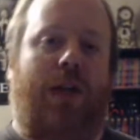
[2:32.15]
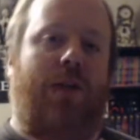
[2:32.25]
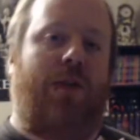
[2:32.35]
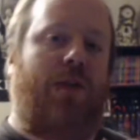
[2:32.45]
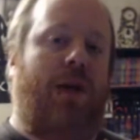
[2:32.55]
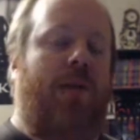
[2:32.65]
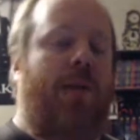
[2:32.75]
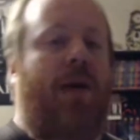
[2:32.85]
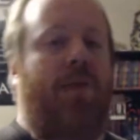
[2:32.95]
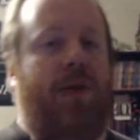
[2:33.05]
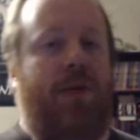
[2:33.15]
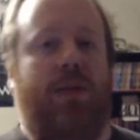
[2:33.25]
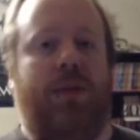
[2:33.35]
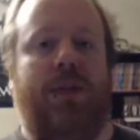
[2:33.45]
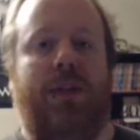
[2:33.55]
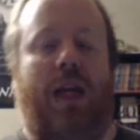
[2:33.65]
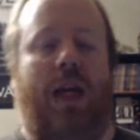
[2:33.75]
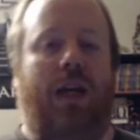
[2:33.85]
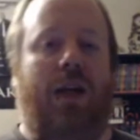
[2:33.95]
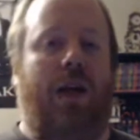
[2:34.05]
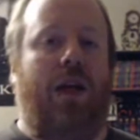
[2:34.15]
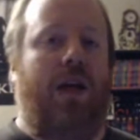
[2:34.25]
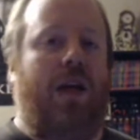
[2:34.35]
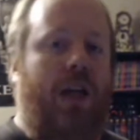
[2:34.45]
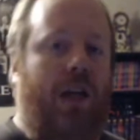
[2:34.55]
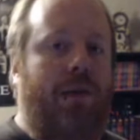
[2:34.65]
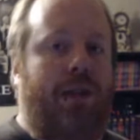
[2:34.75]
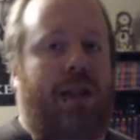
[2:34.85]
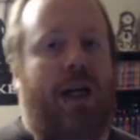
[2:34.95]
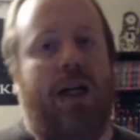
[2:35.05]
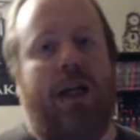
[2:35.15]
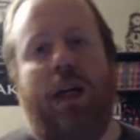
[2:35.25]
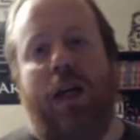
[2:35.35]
to help out mutants and humans alike.